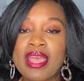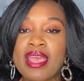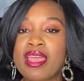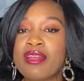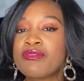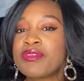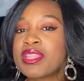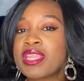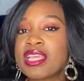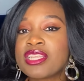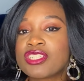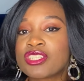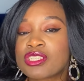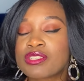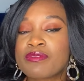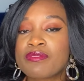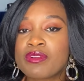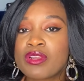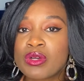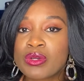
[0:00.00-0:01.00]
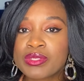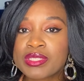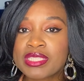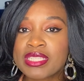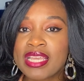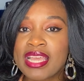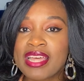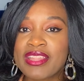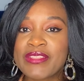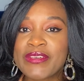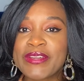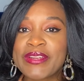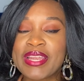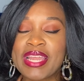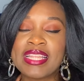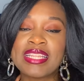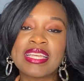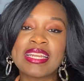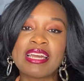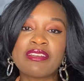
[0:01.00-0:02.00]
Everything just flows together,
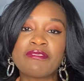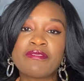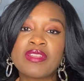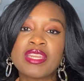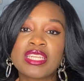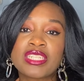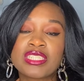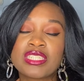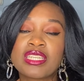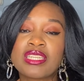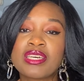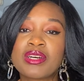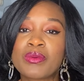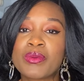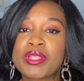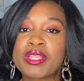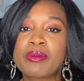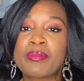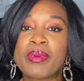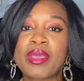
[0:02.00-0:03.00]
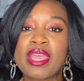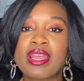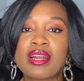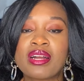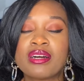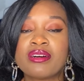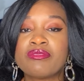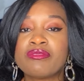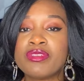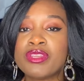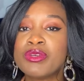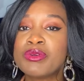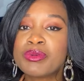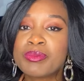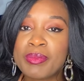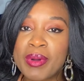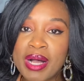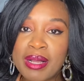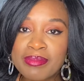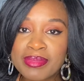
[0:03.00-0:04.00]
and then I finished the look with a pair of nude
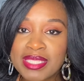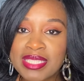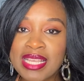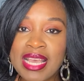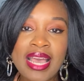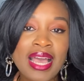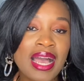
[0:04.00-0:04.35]
pumps.